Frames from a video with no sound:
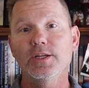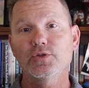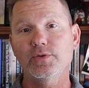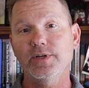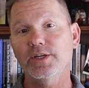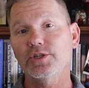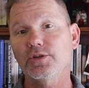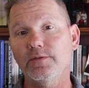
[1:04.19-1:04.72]

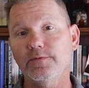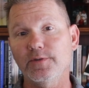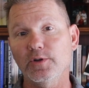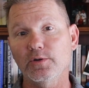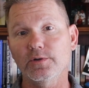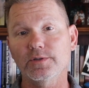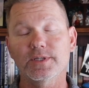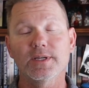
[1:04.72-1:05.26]
traditional
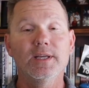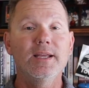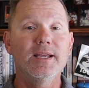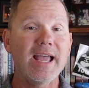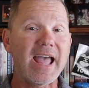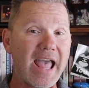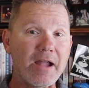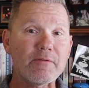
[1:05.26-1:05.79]
funerals,
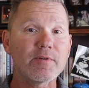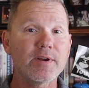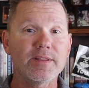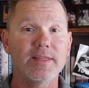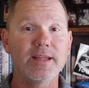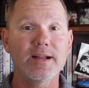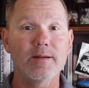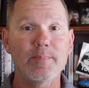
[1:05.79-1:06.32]

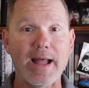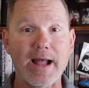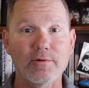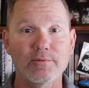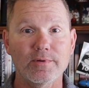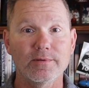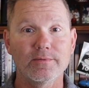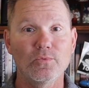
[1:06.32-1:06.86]
everything
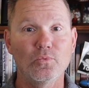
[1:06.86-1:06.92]
about